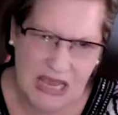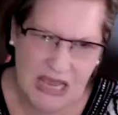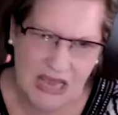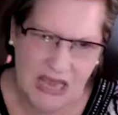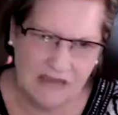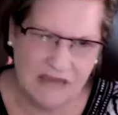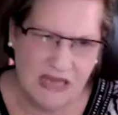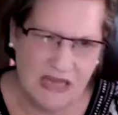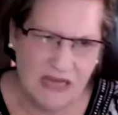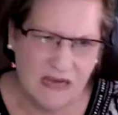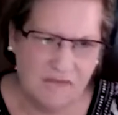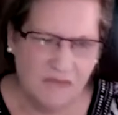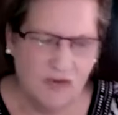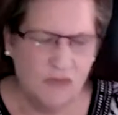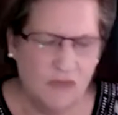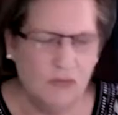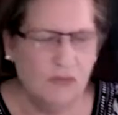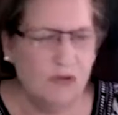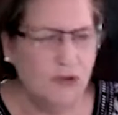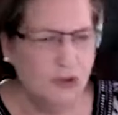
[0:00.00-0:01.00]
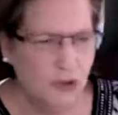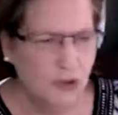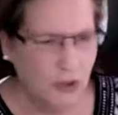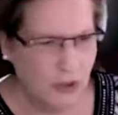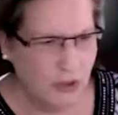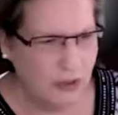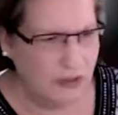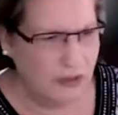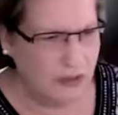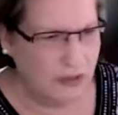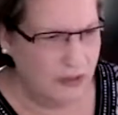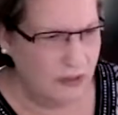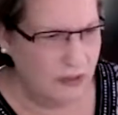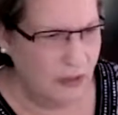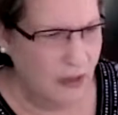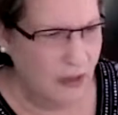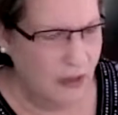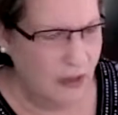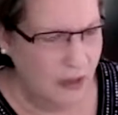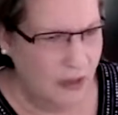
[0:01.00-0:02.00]
And then if you look,
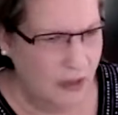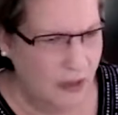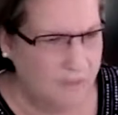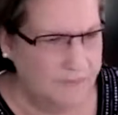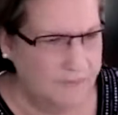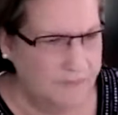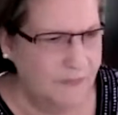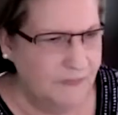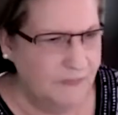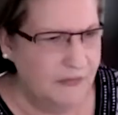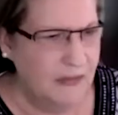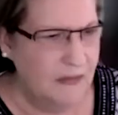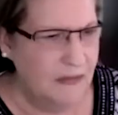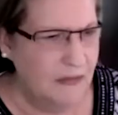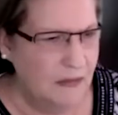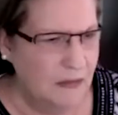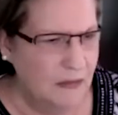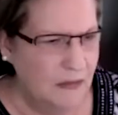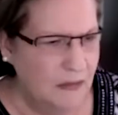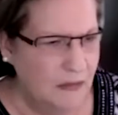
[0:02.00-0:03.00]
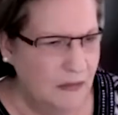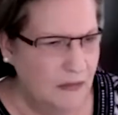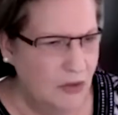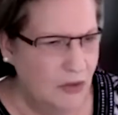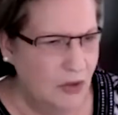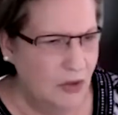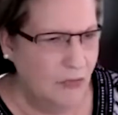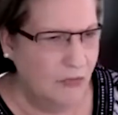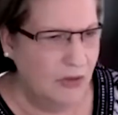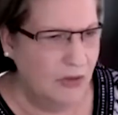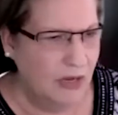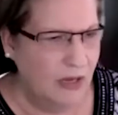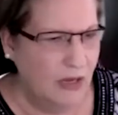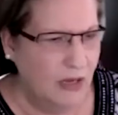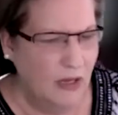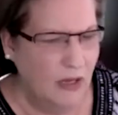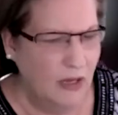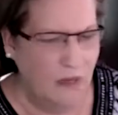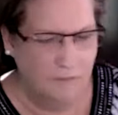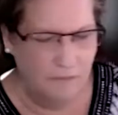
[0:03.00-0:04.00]
um, you know,
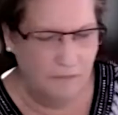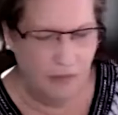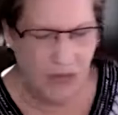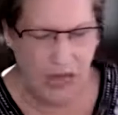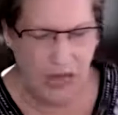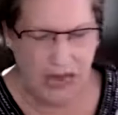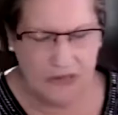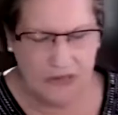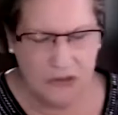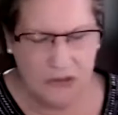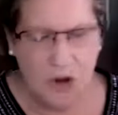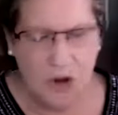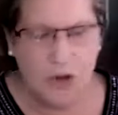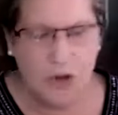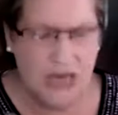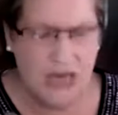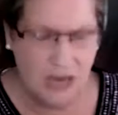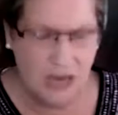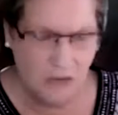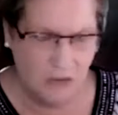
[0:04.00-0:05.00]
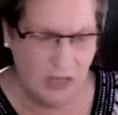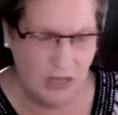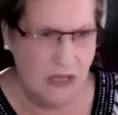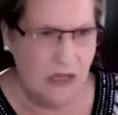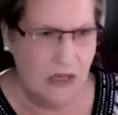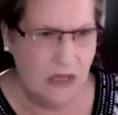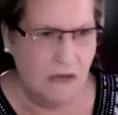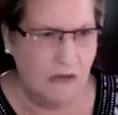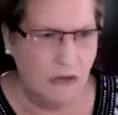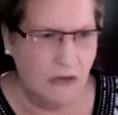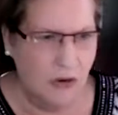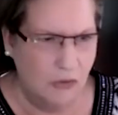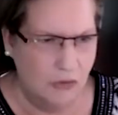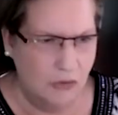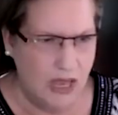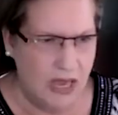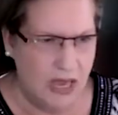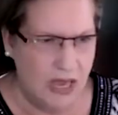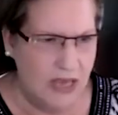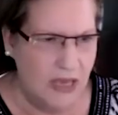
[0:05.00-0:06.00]
uh, I know down here,
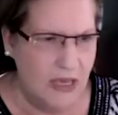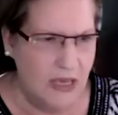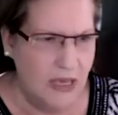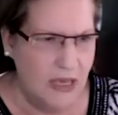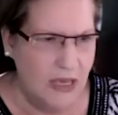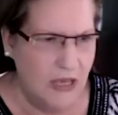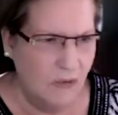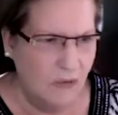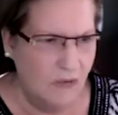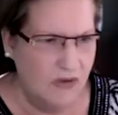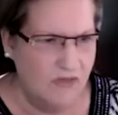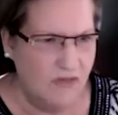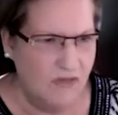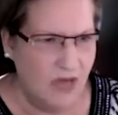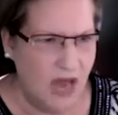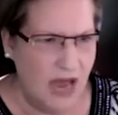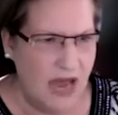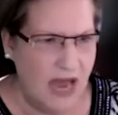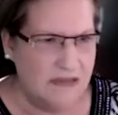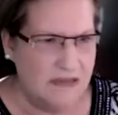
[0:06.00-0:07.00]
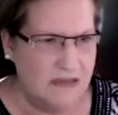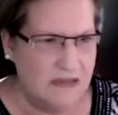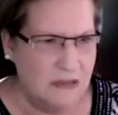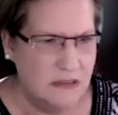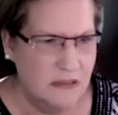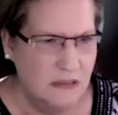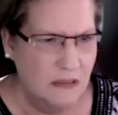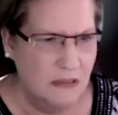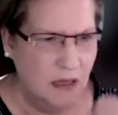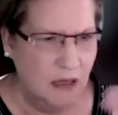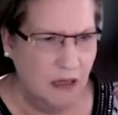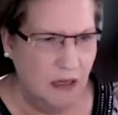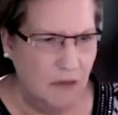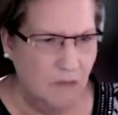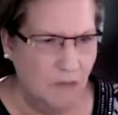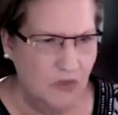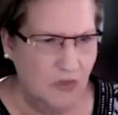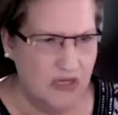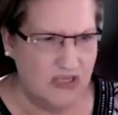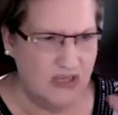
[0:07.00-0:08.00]
okay, we've got uh,
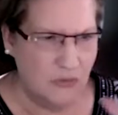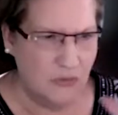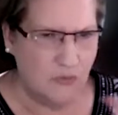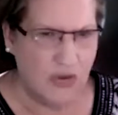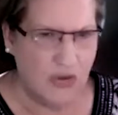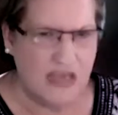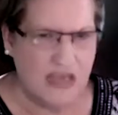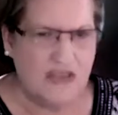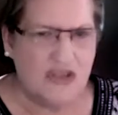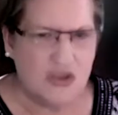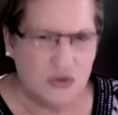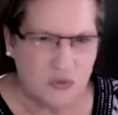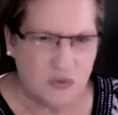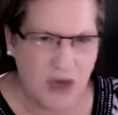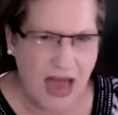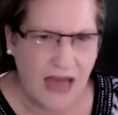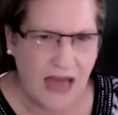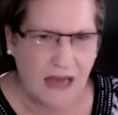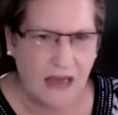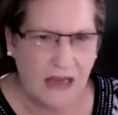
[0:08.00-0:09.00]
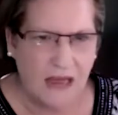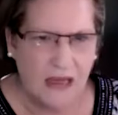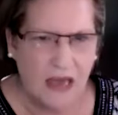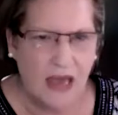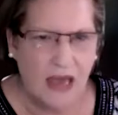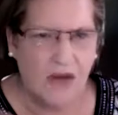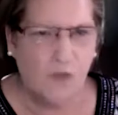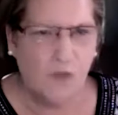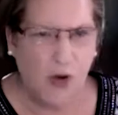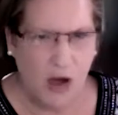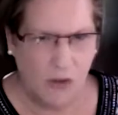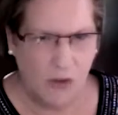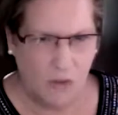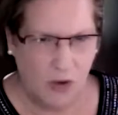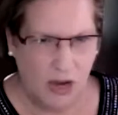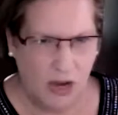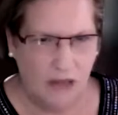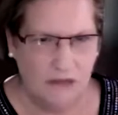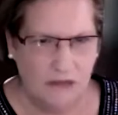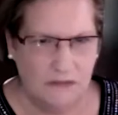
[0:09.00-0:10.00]
what is it, RaceTrac and
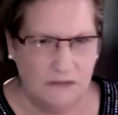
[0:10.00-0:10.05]
Wawa.